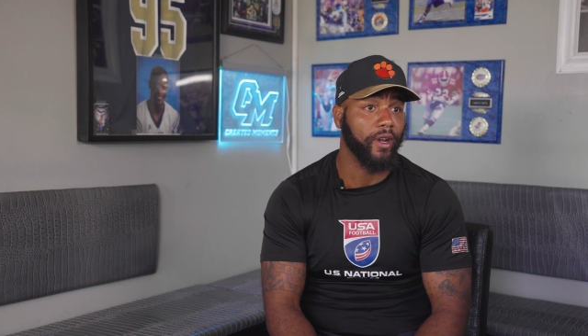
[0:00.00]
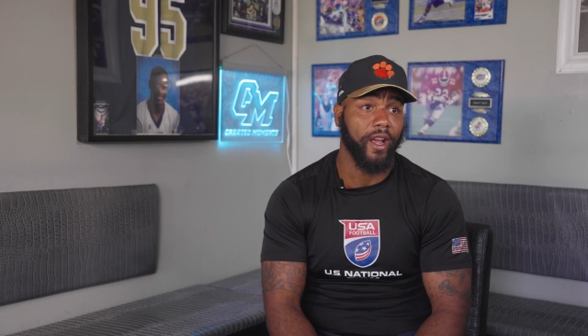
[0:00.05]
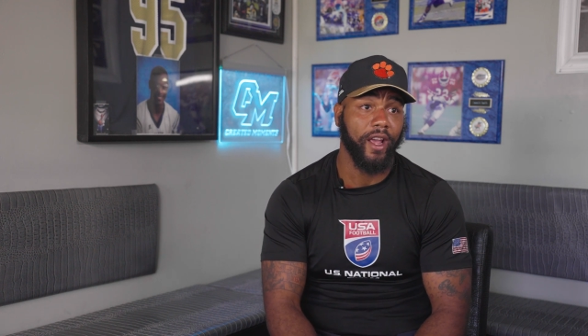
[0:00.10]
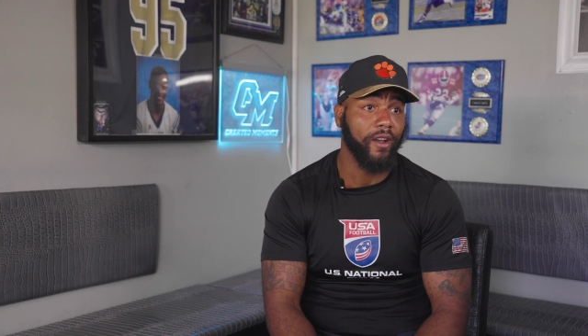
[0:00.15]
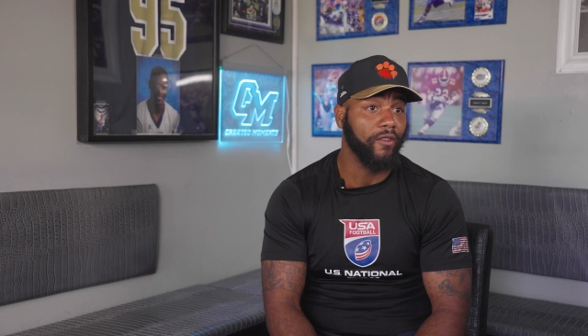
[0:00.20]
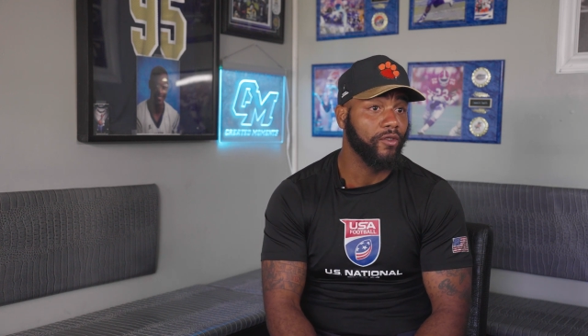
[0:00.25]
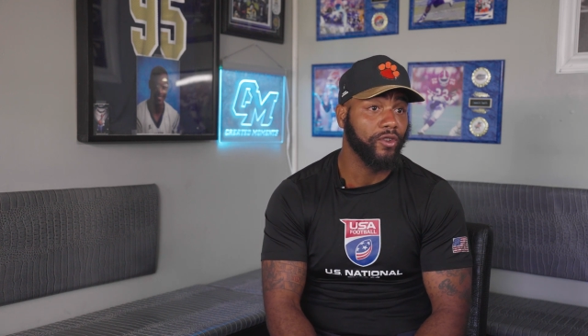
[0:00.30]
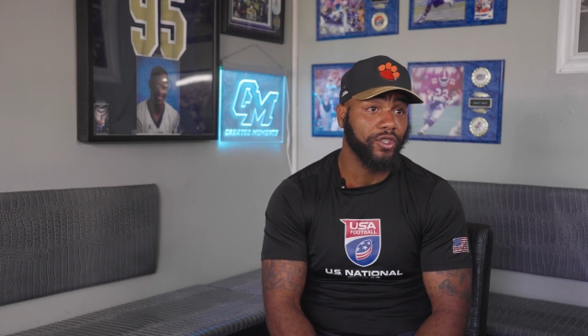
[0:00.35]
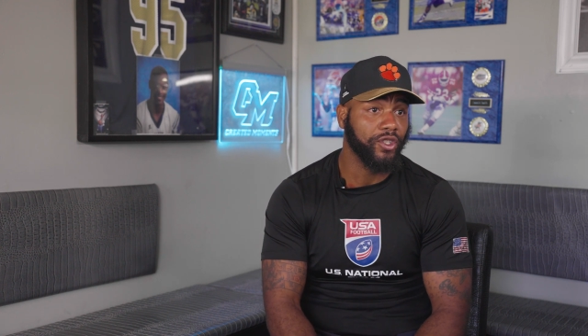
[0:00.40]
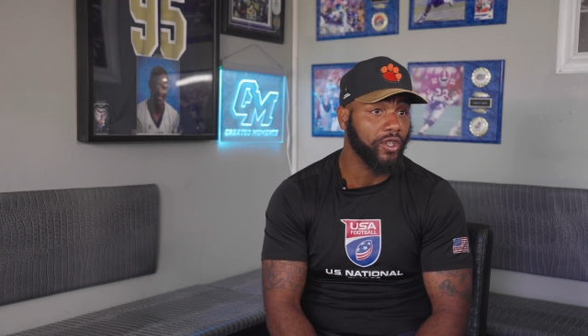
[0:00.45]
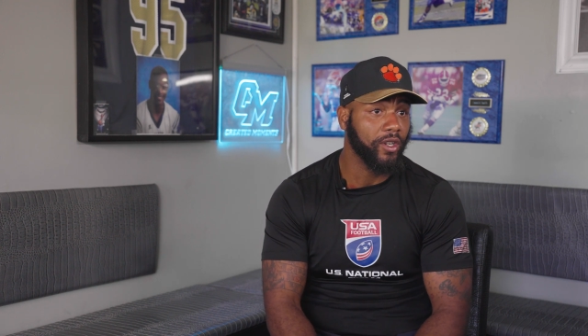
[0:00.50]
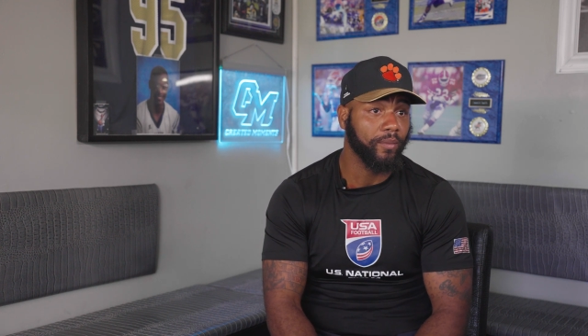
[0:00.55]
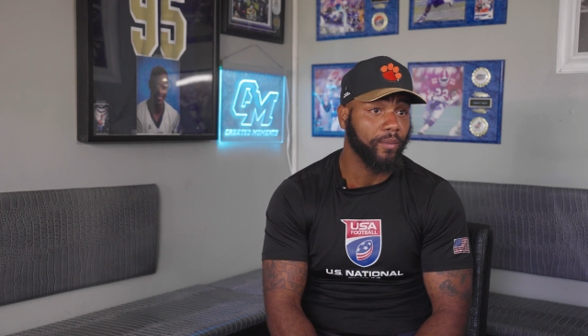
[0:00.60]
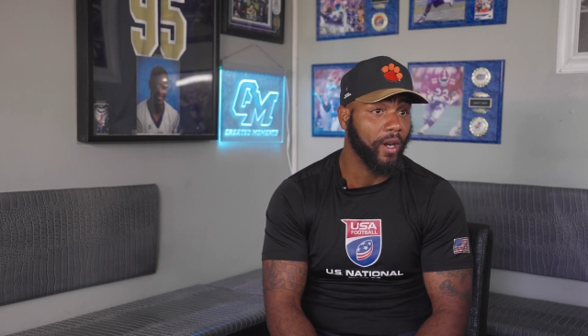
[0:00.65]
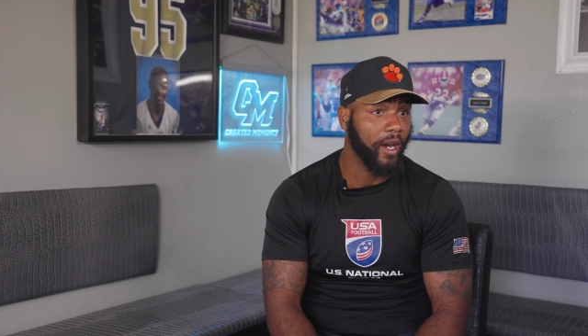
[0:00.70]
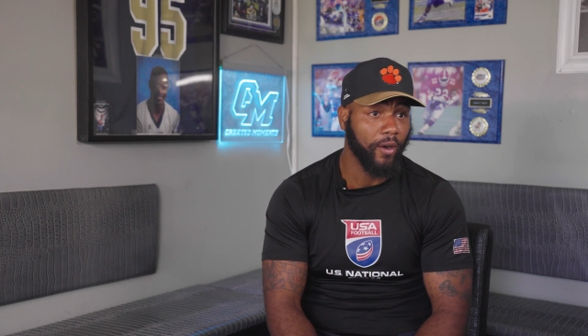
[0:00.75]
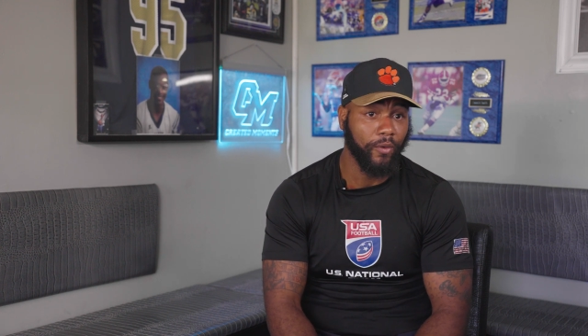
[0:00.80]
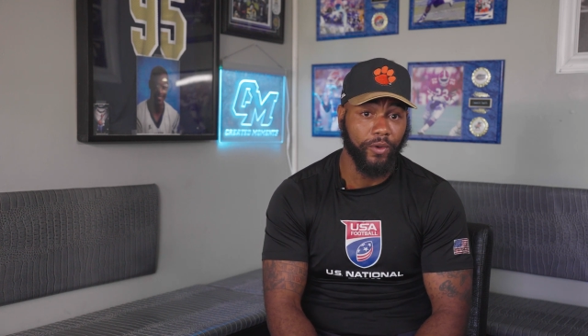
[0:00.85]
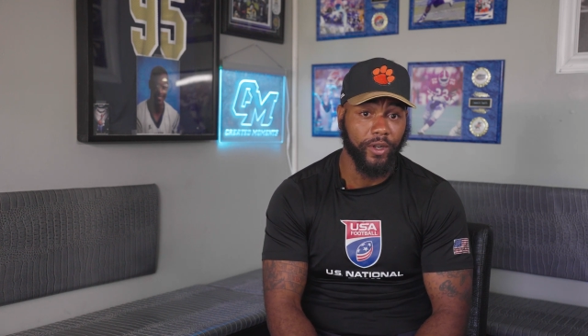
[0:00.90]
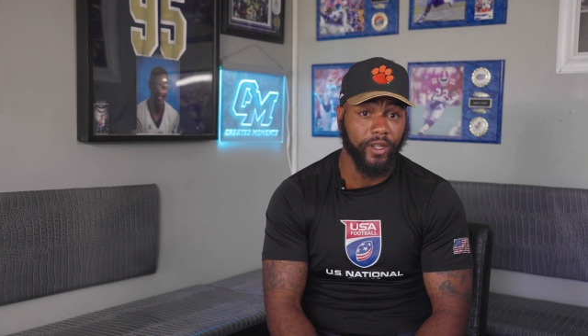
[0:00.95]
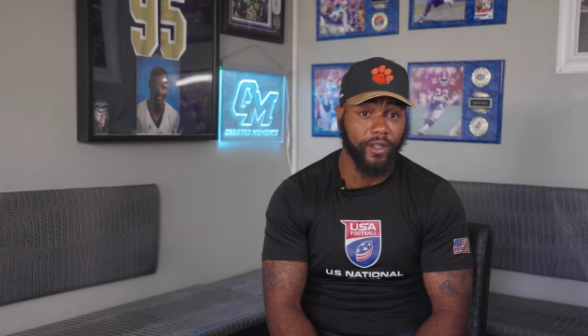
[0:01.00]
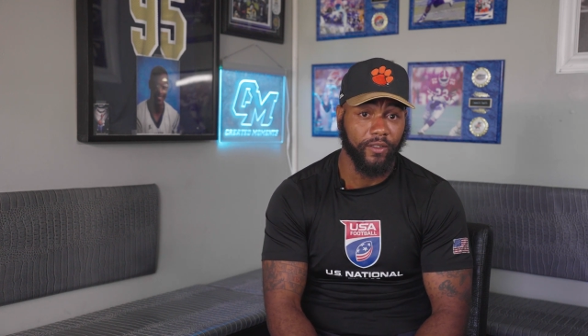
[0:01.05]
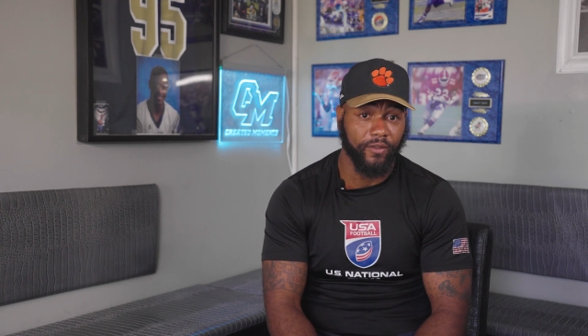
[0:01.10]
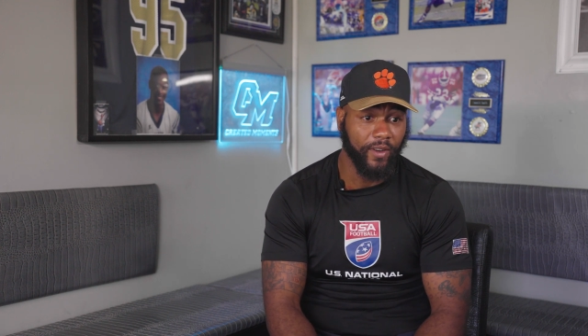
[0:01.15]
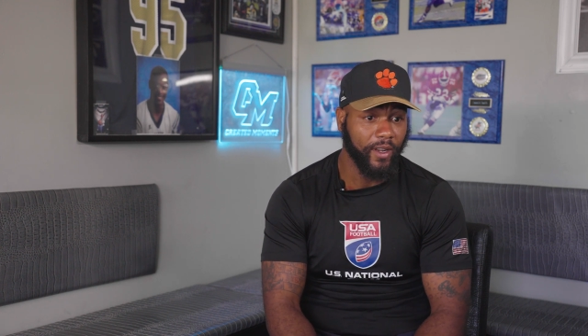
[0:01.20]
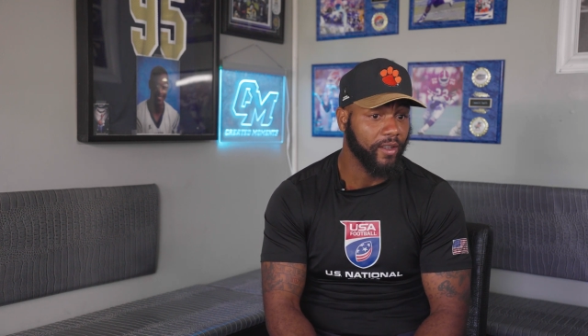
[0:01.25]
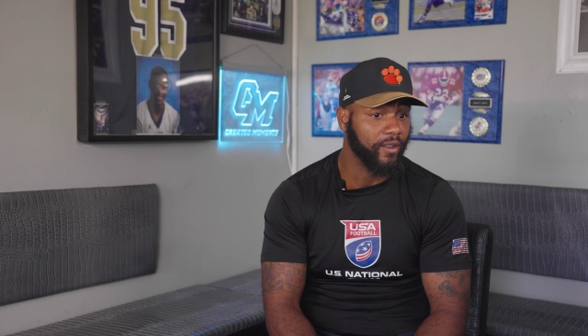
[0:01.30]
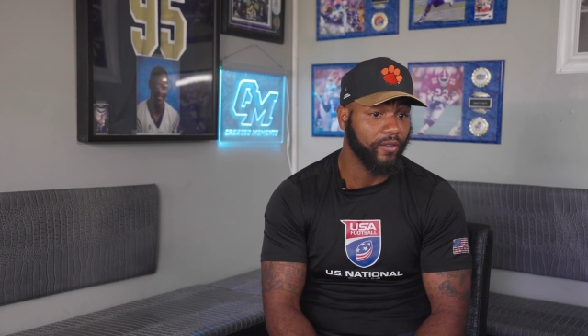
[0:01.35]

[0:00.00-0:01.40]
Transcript: Every trip I went, if I,